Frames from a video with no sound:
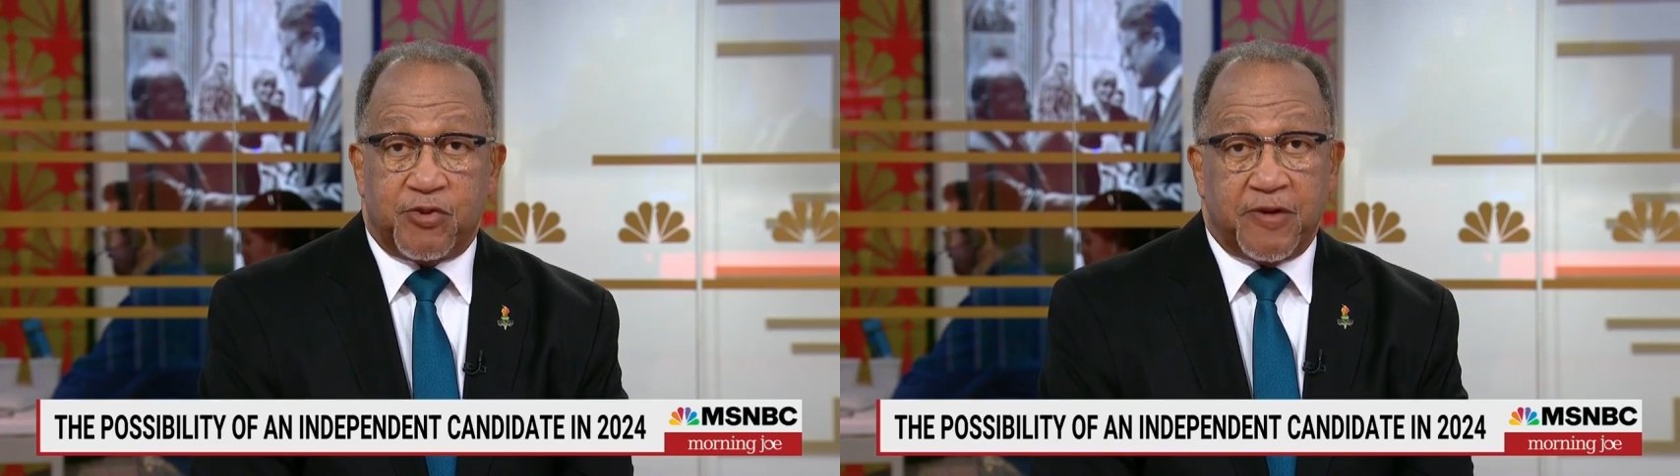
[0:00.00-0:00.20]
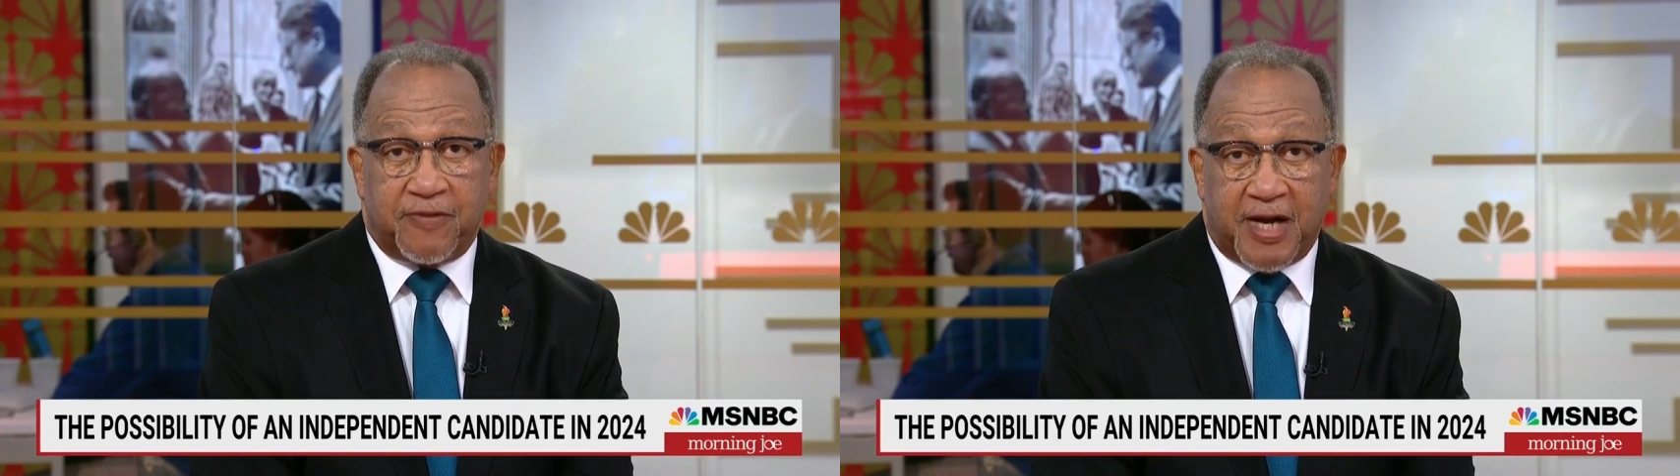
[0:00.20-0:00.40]

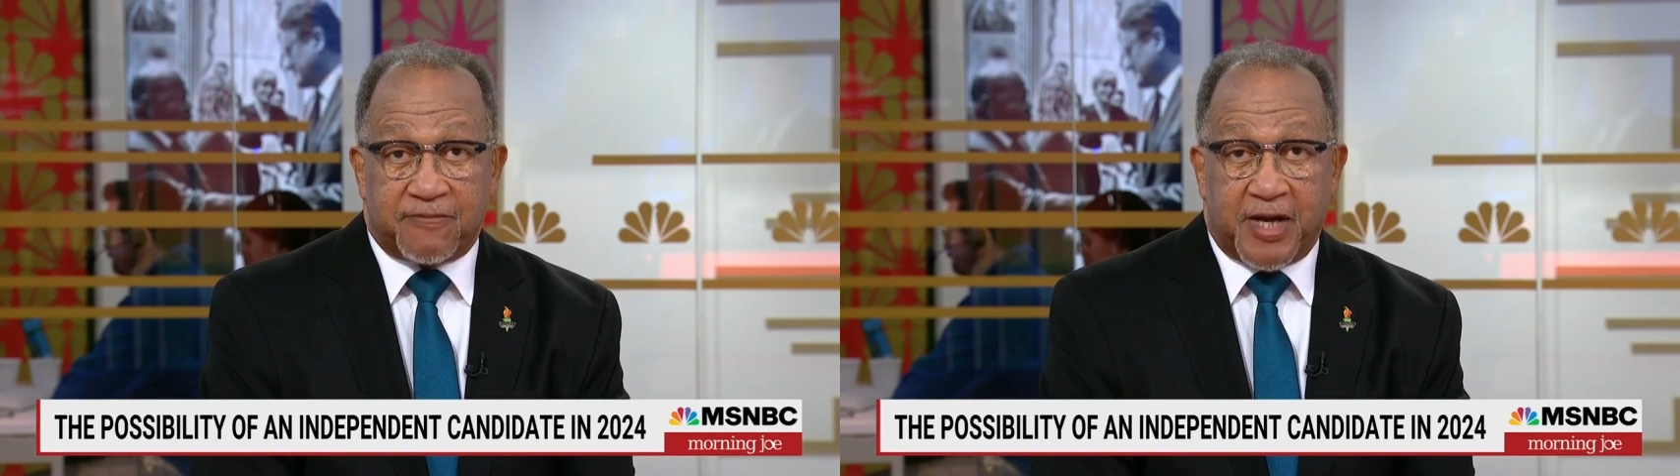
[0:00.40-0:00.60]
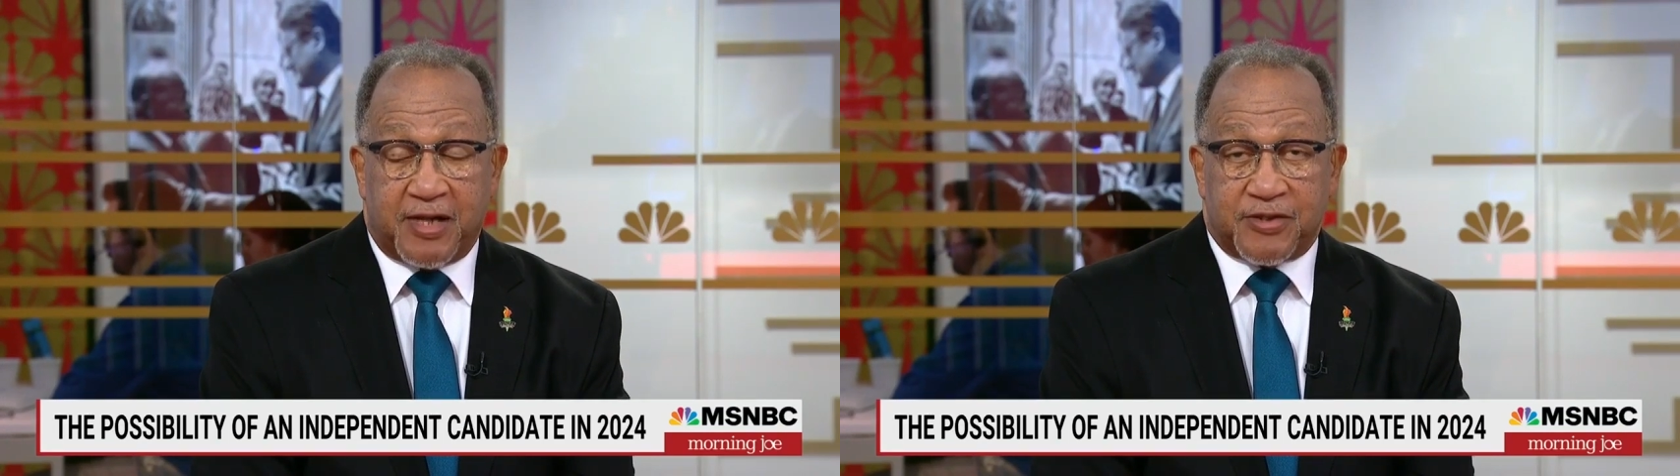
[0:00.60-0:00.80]

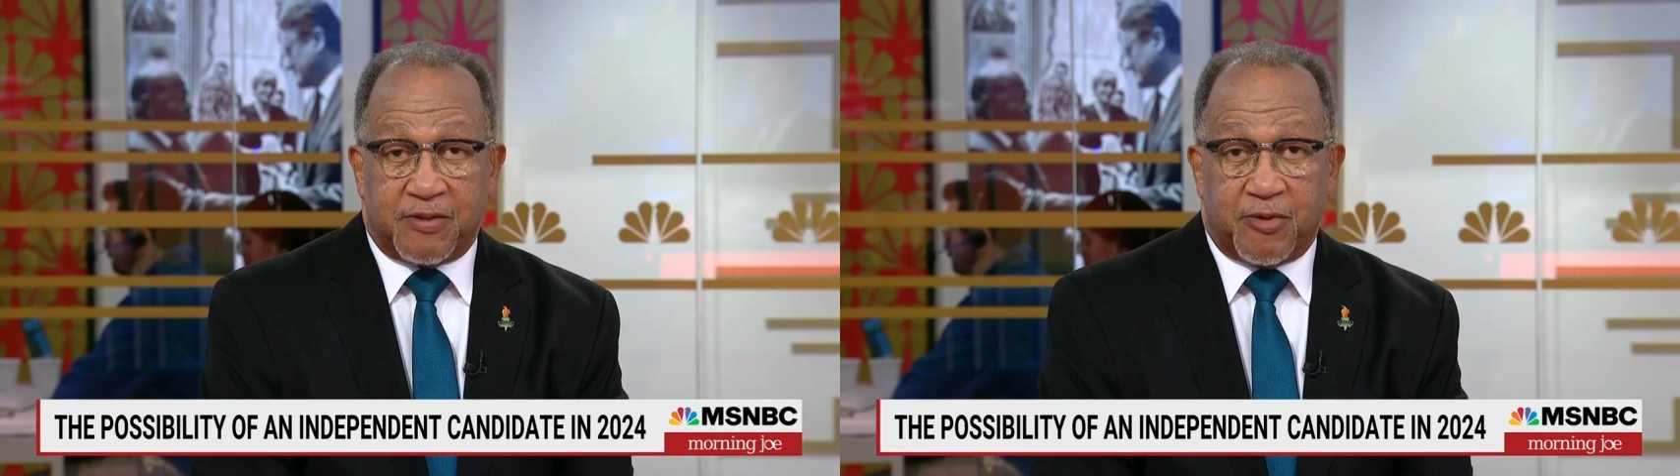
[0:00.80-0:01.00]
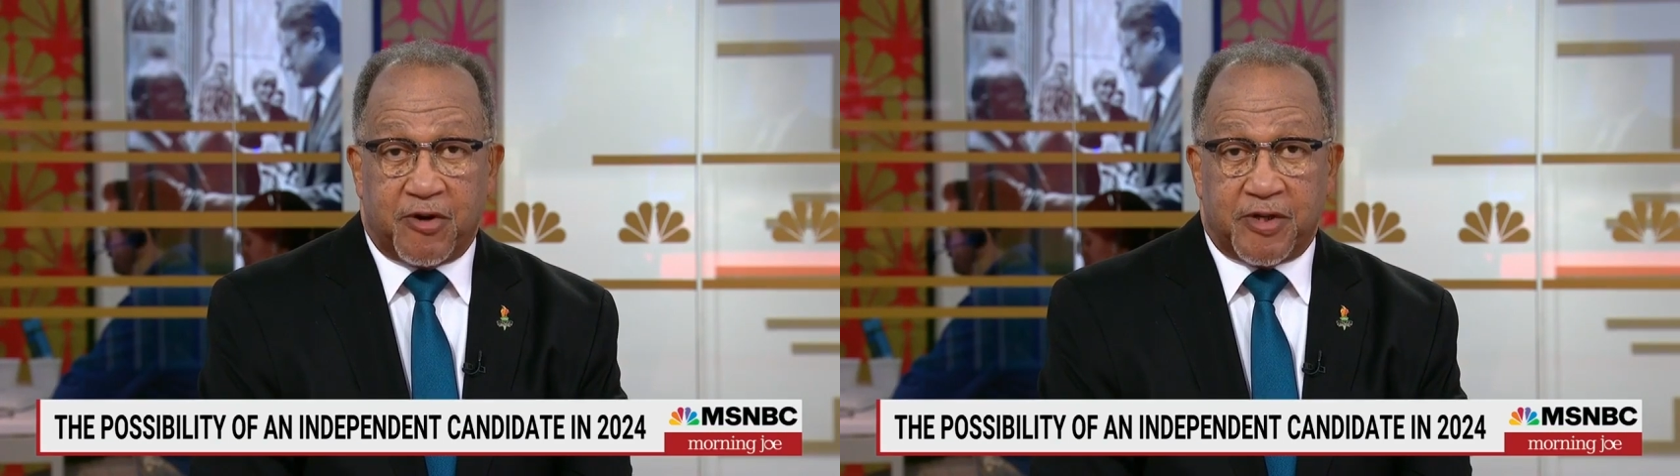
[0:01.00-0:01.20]
25,000
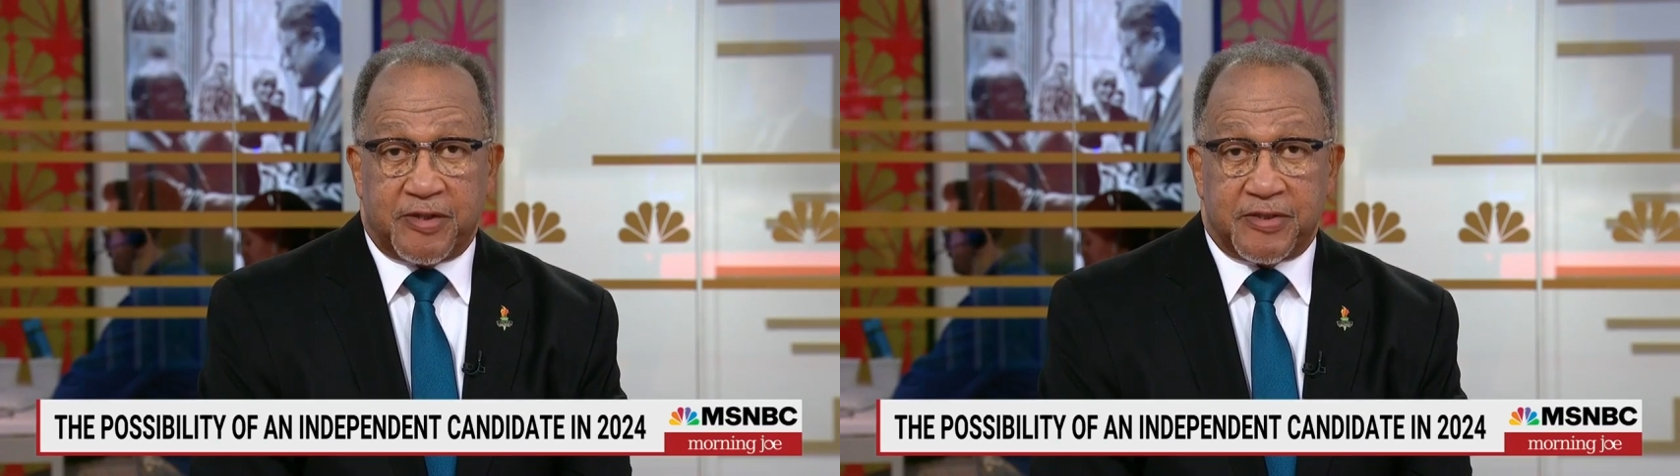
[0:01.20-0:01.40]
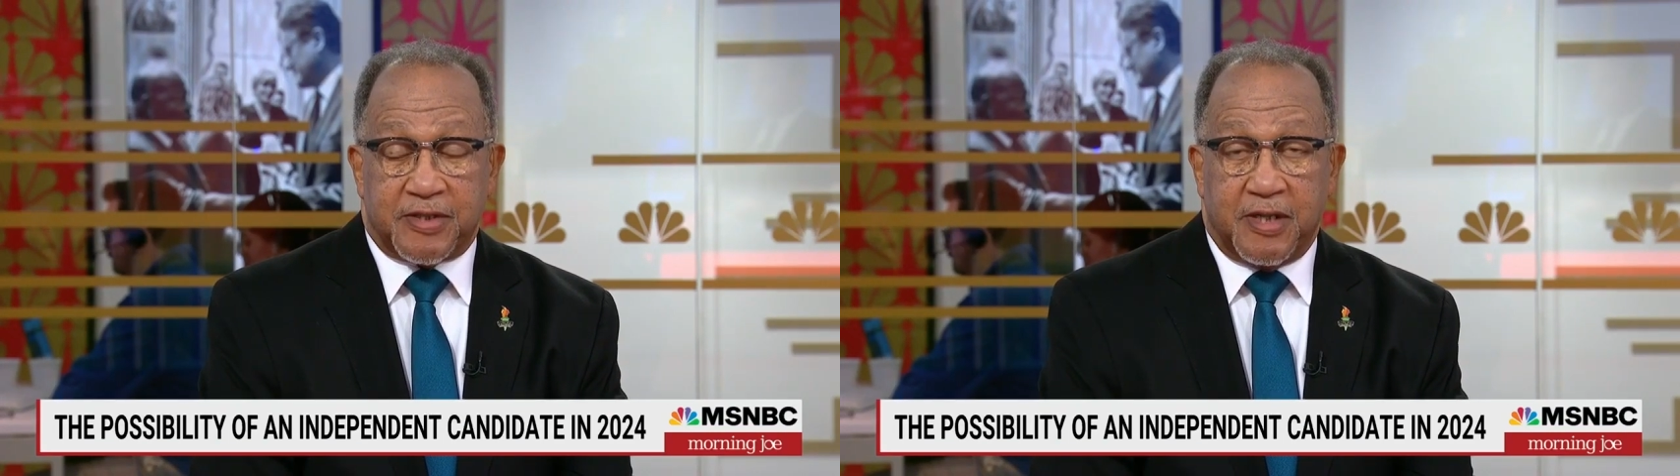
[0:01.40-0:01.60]

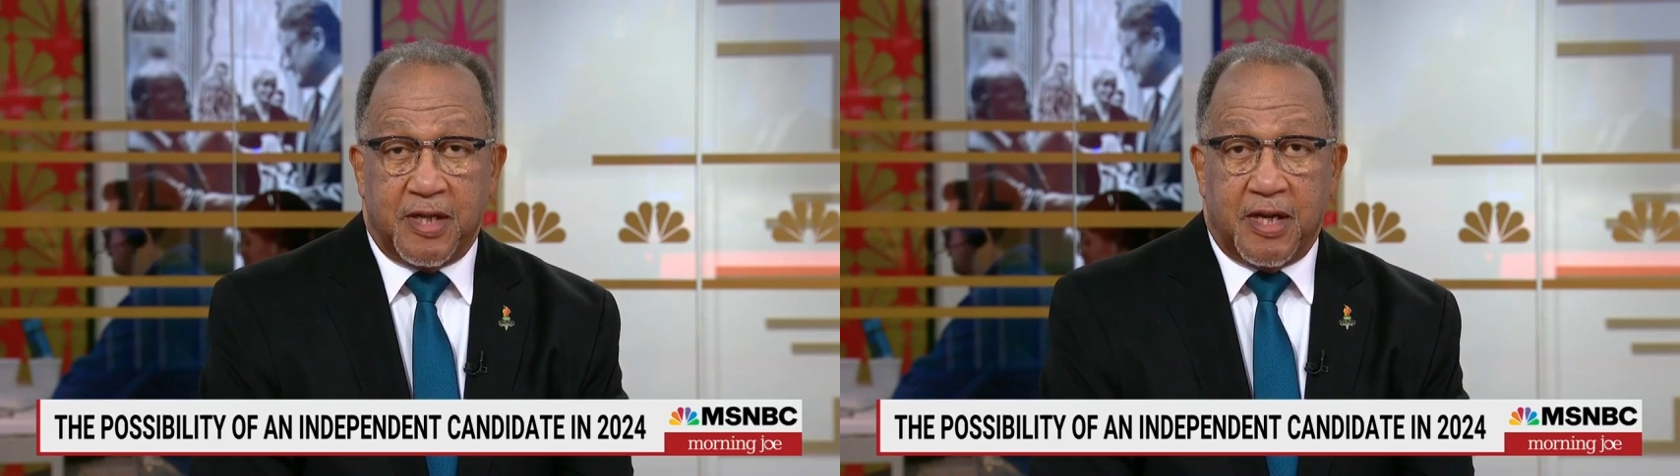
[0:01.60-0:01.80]
Americans,